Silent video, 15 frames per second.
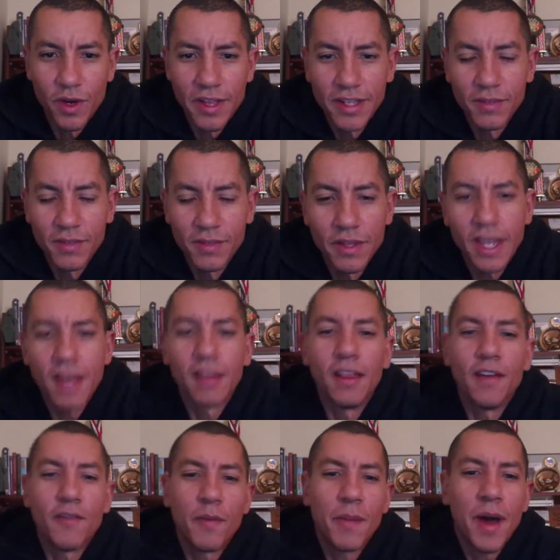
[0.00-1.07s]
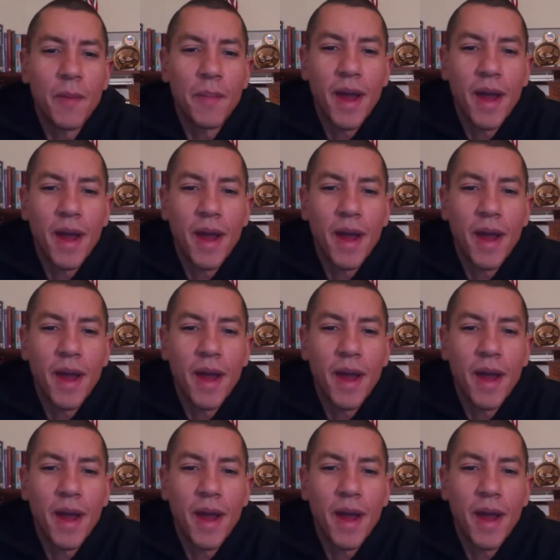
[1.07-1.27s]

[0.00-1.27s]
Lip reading: That's one thing I love about